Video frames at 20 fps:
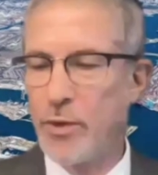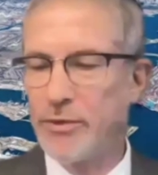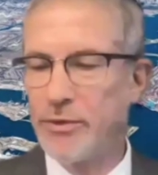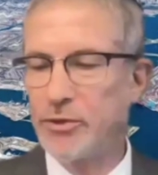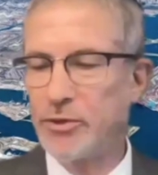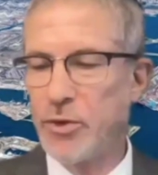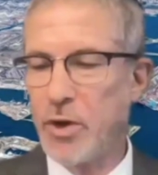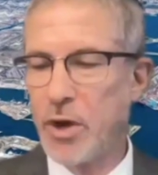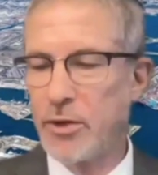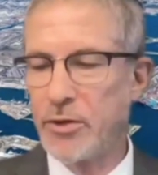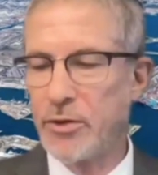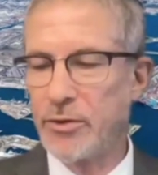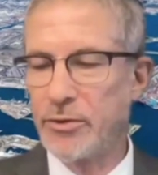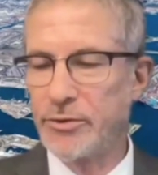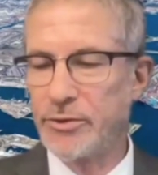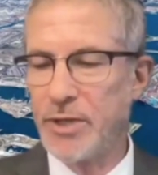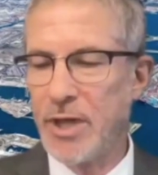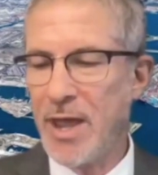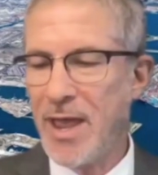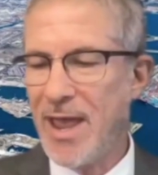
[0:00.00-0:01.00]
with
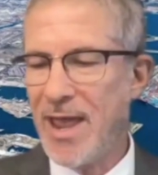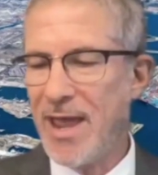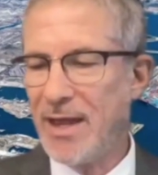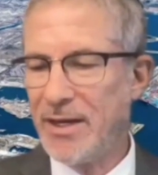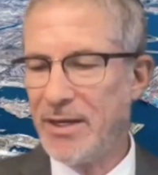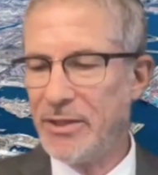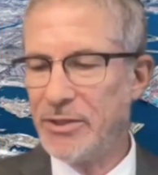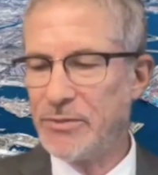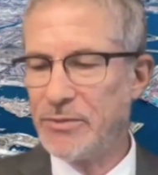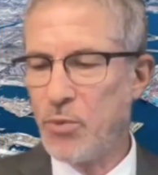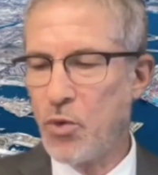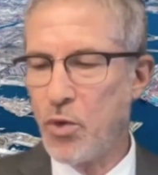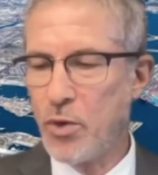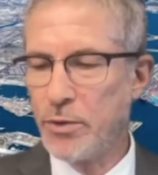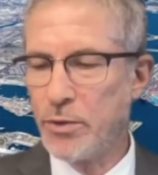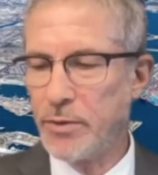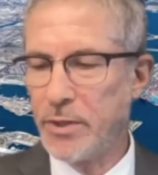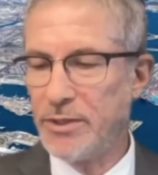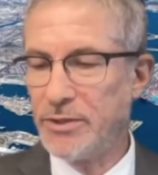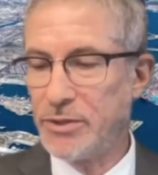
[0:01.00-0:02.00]
truckers, and is
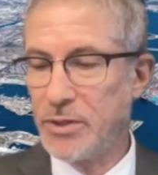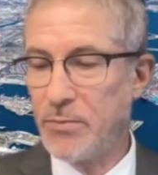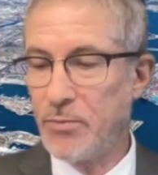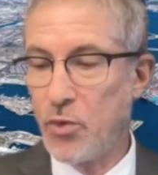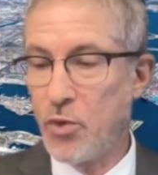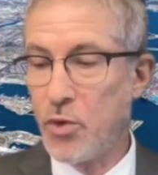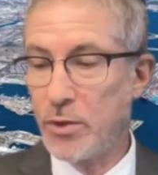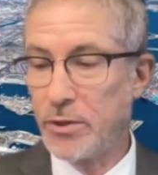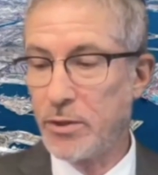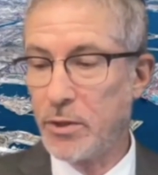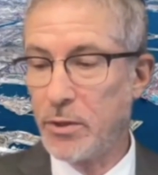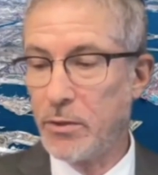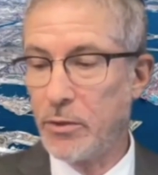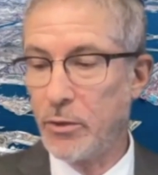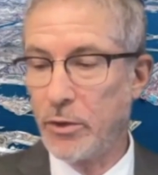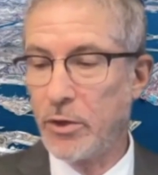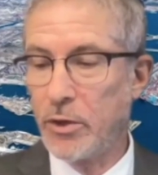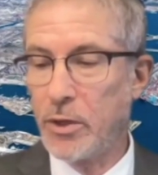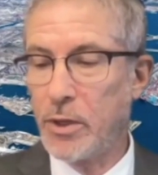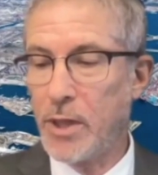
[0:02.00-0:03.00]
the port
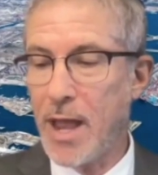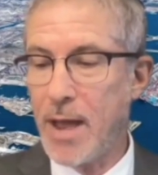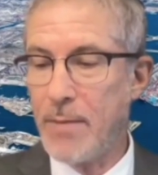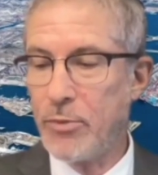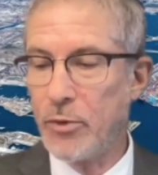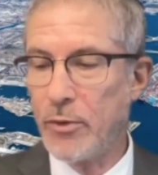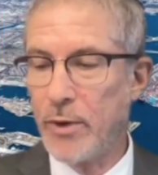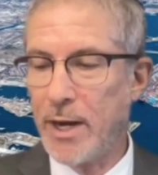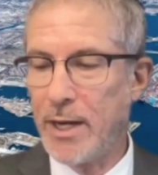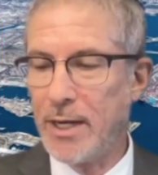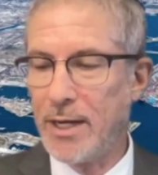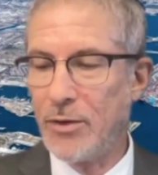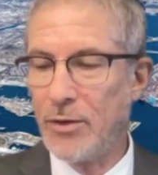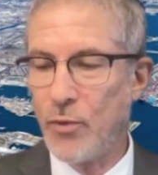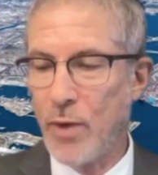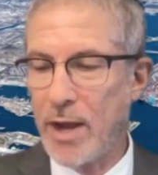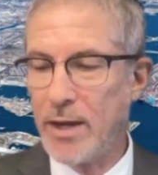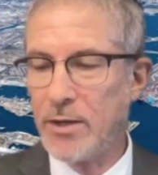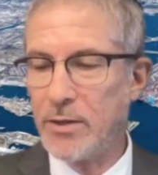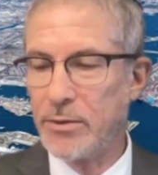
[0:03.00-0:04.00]
collaborating
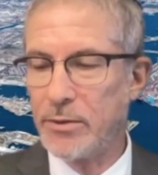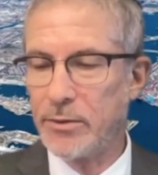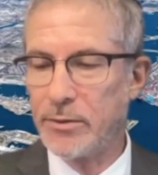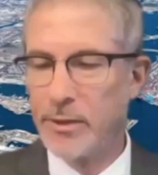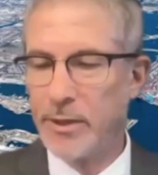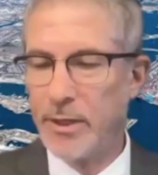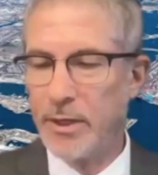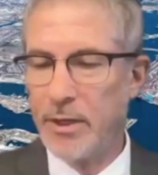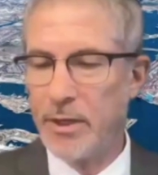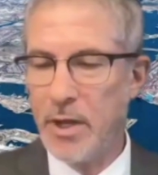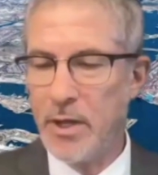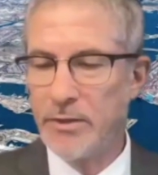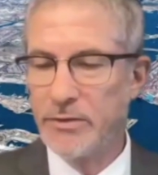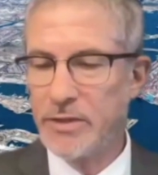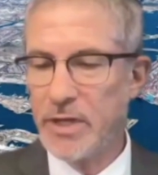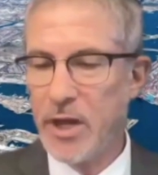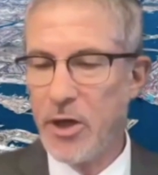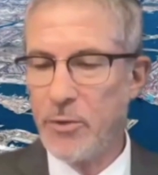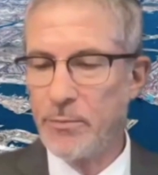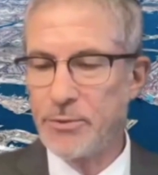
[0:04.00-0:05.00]
regularly
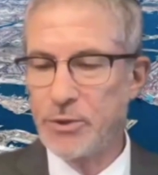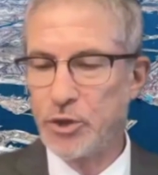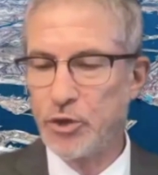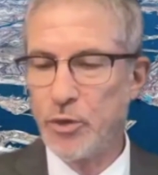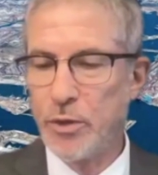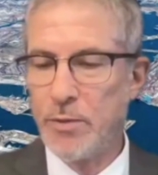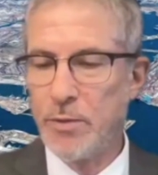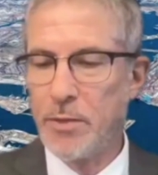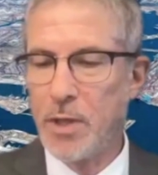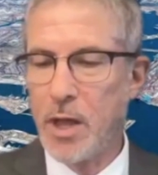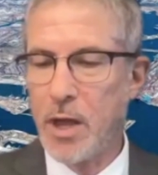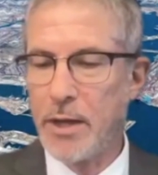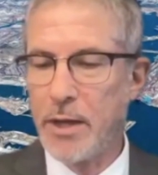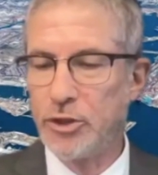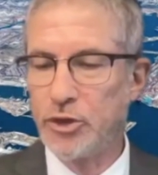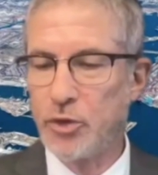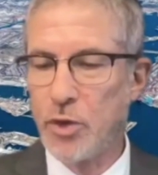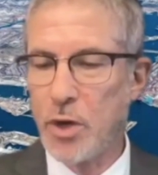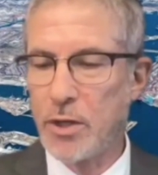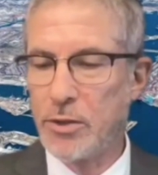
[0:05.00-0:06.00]
to help streamline
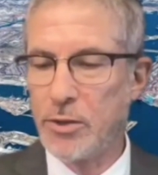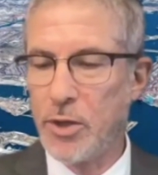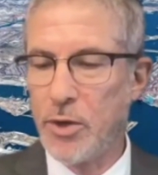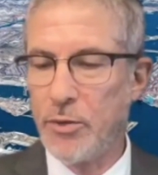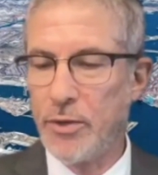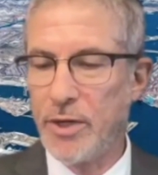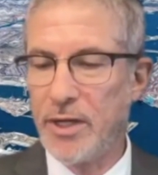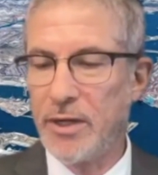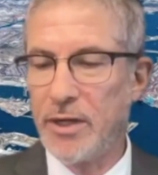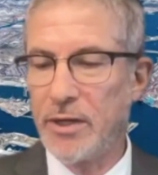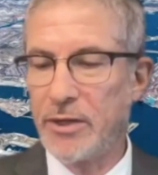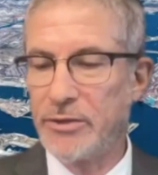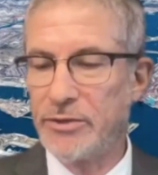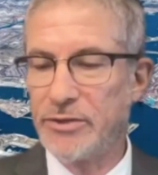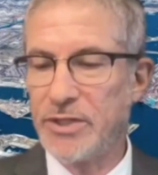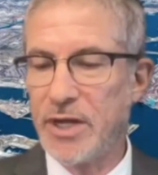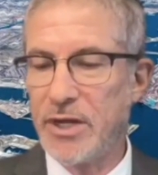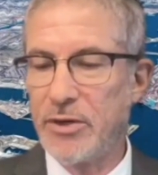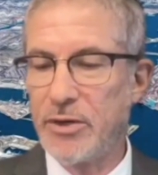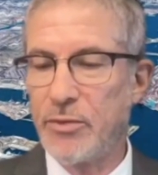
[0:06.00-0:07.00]
truck loading and
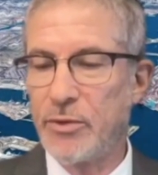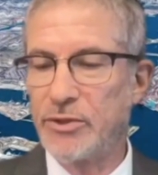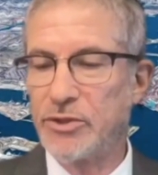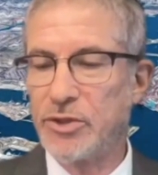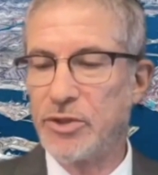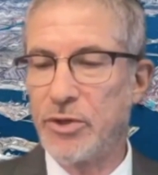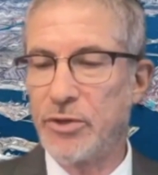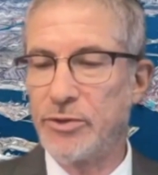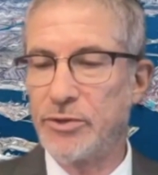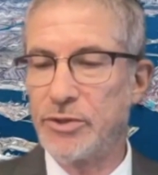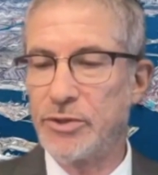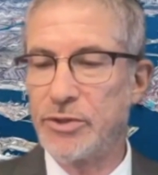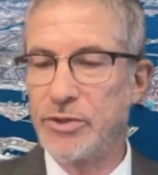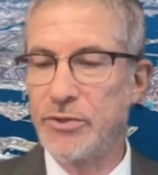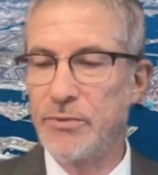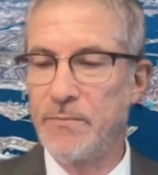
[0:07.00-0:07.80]
container returns?